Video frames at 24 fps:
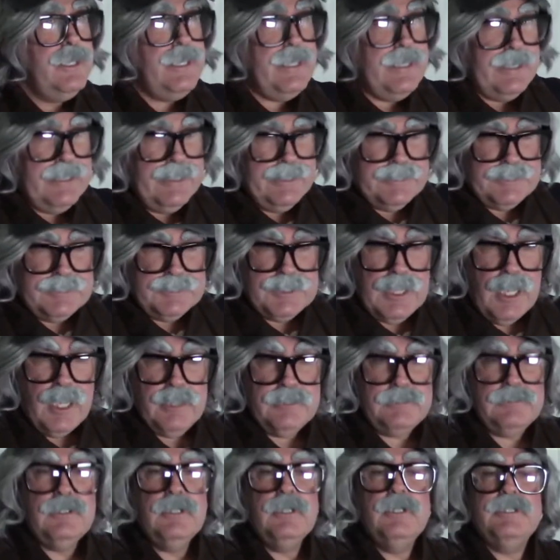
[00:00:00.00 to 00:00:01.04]
It is
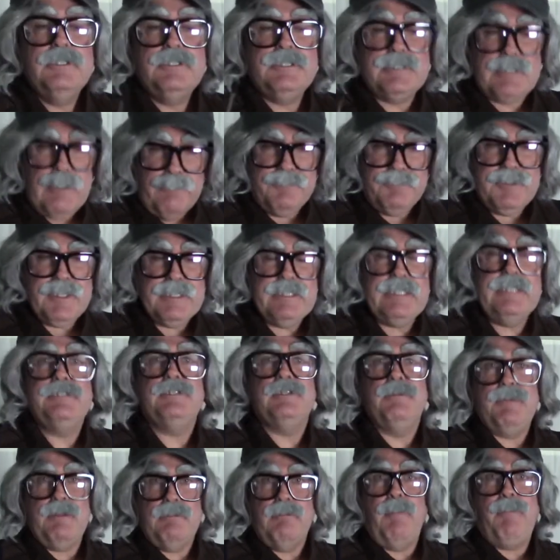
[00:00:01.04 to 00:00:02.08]
done, something needs
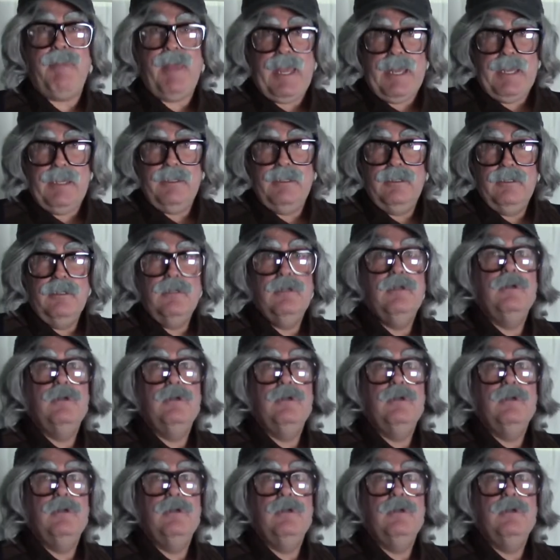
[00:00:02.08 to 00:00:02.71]
to be repaired.